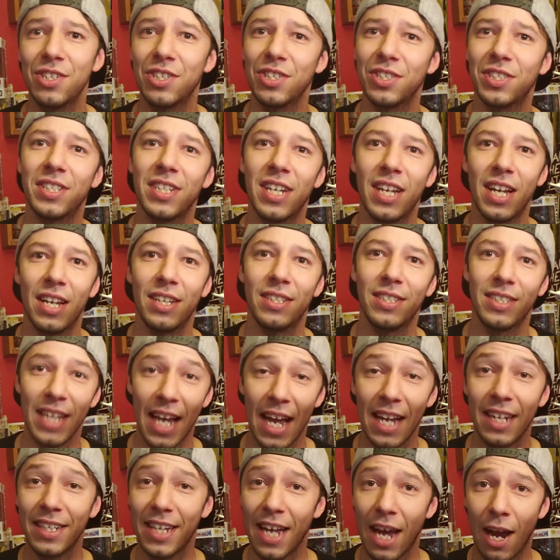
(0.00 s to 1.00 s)
I just
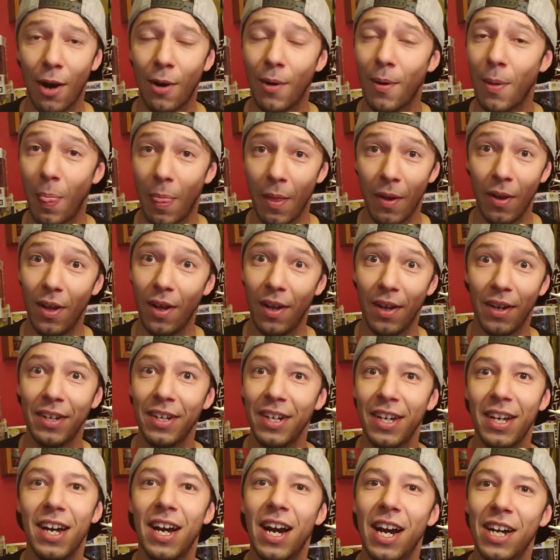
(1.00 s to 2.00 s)
sat down. Ugh,
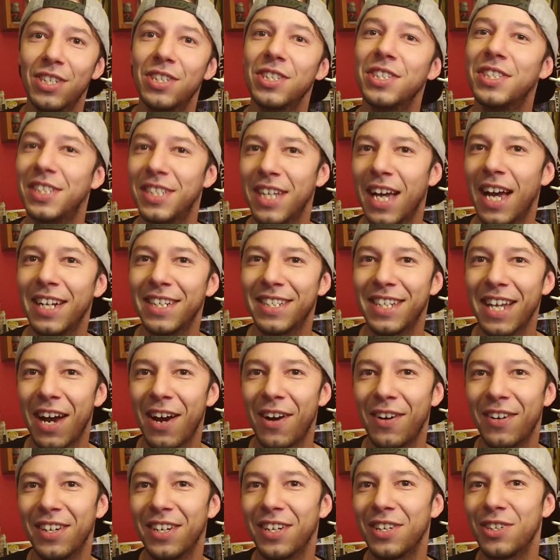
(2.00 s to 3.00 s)
I just sat
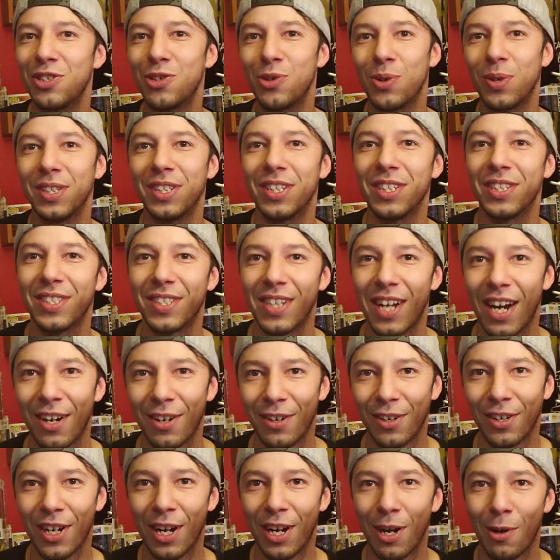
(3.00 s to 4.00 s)
down and enjoyed the
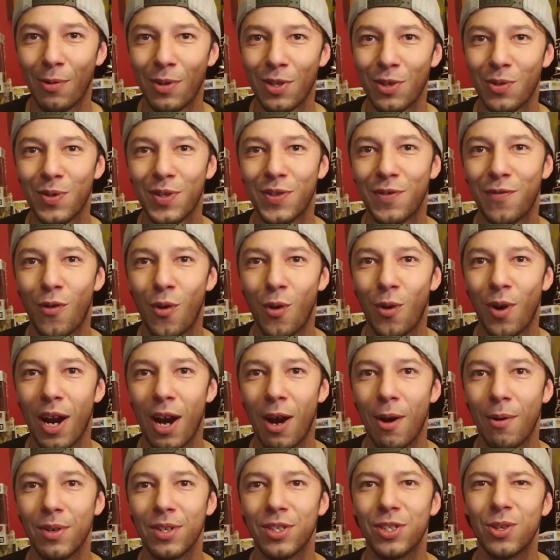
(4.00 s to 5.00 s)
Snyder Cut, which was four
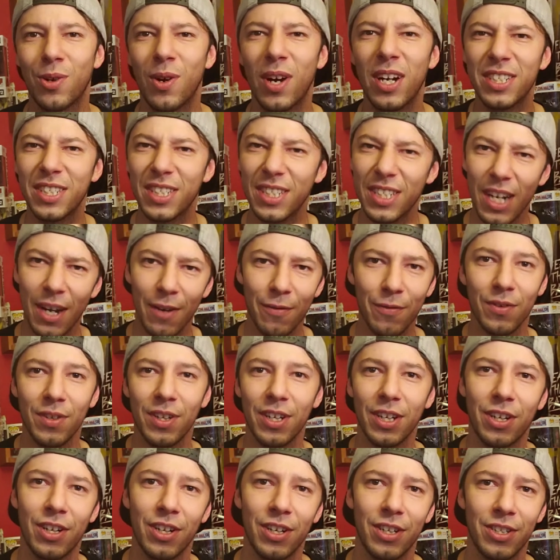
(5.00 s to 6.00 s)
hours. So I
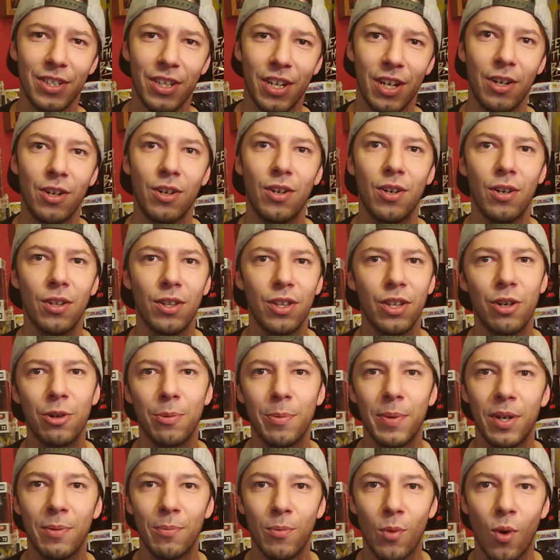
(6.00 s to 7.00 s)
definitely could have done a
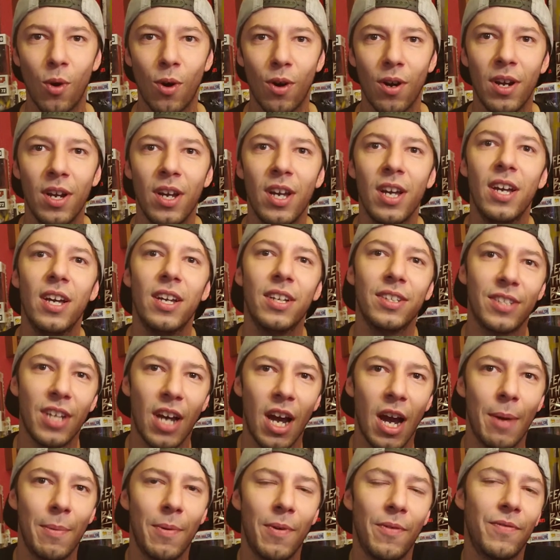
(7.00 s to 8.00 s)
little bit bit more
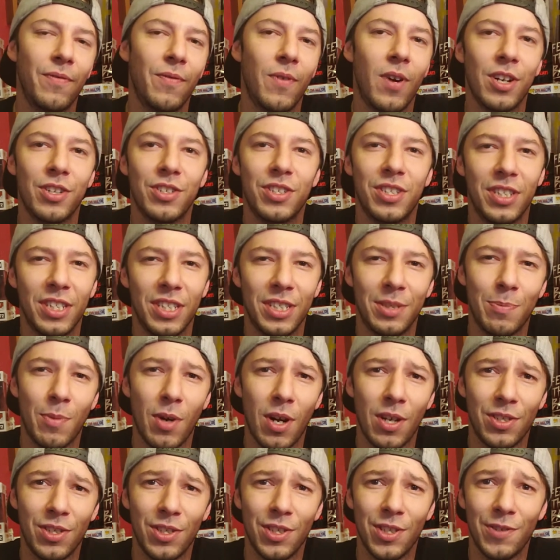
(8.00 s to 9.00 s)
time of watching these
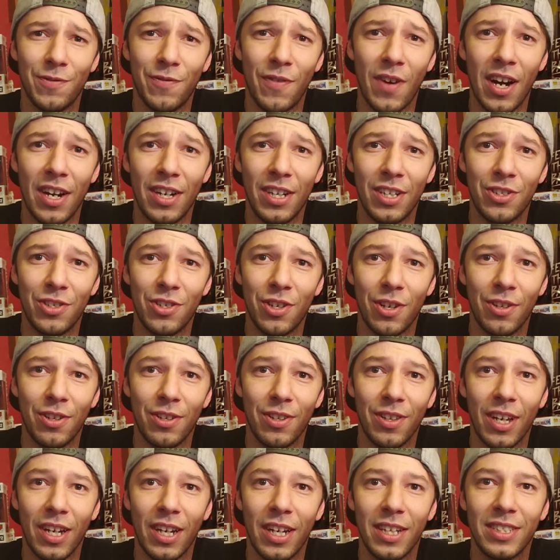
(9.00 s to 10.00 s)
monsters fight each
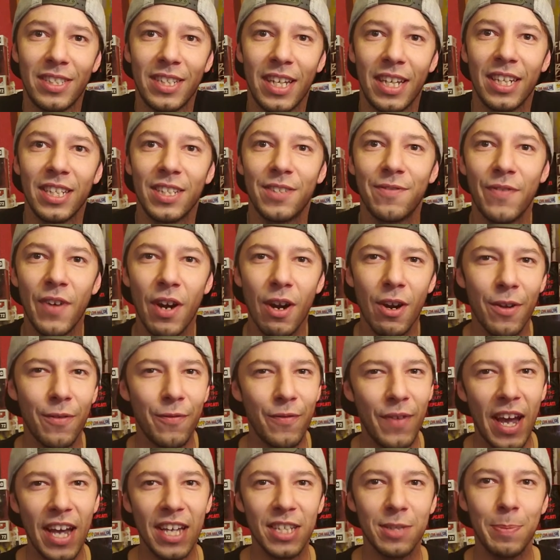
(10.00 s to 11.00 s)
other. Like I said, it's very
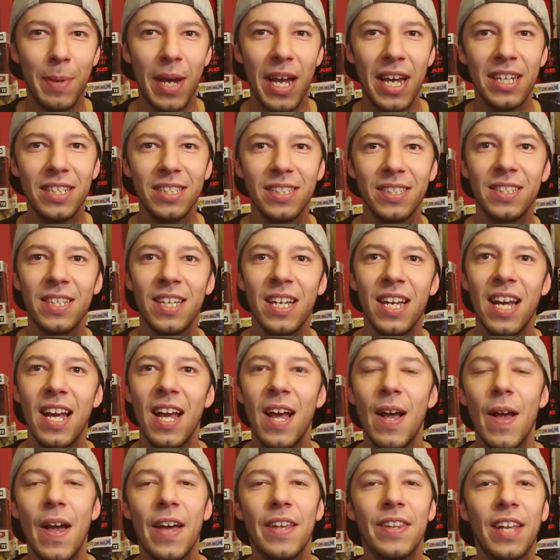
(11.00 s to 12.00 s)
fast paced,
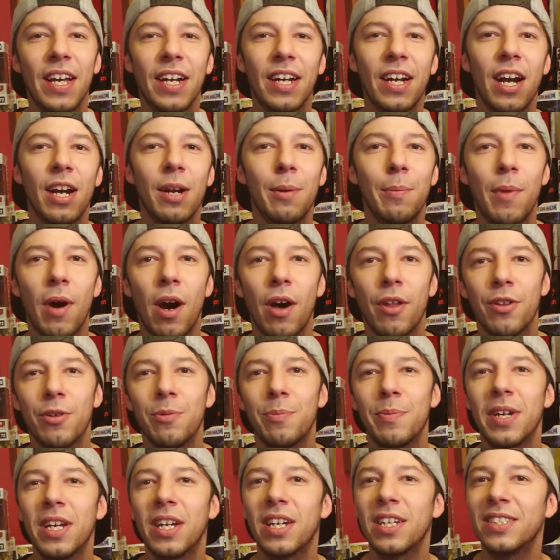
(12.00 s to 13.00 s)
and that kind of
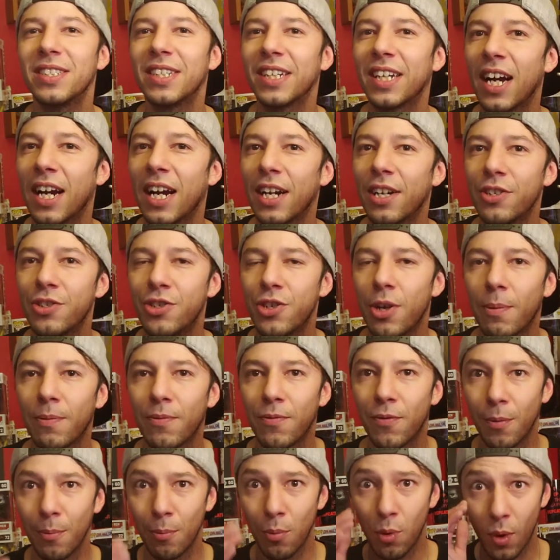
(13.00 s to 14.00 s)
bothered me because it kind of jumped
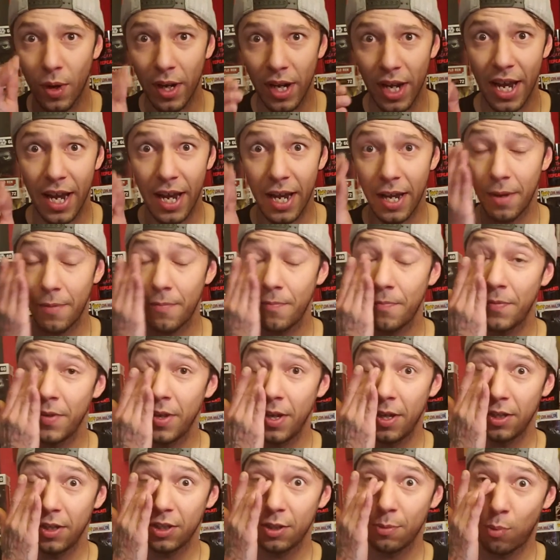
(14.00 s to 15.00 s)
from point A
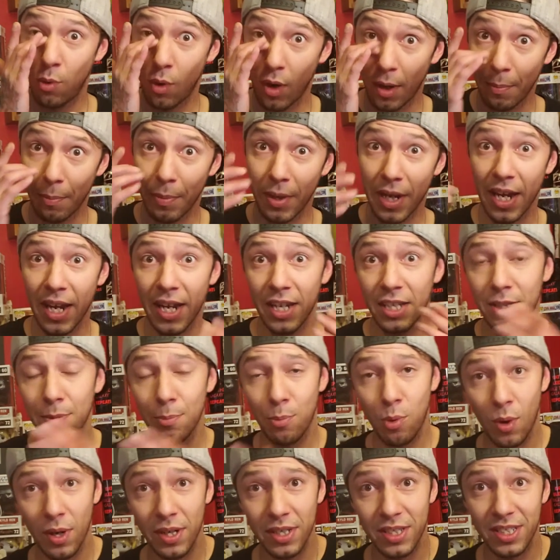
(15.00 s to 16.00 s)
to point B to
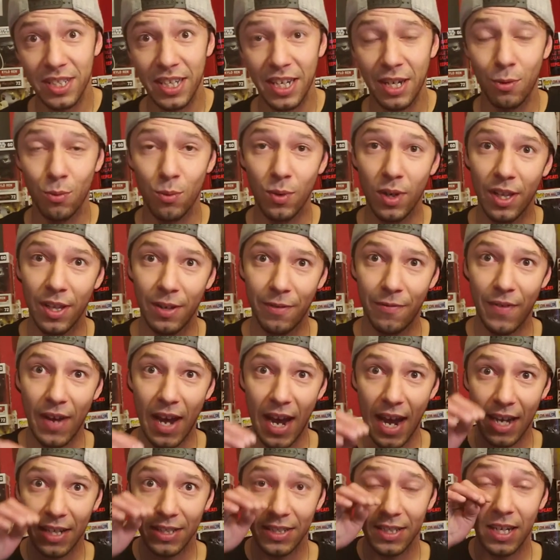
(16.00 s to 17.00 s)
point C really
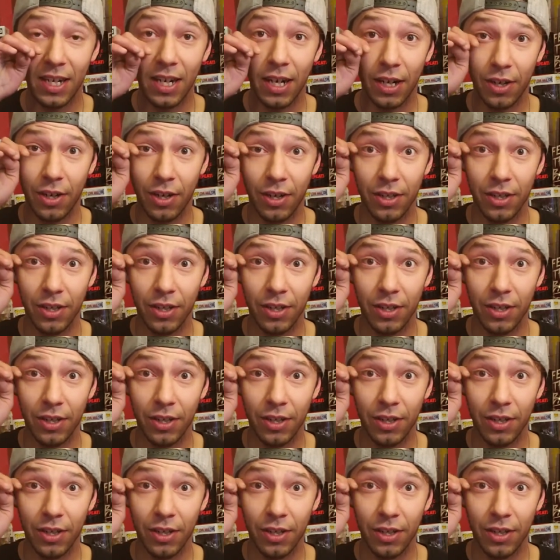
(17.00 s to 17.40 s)
fast. And I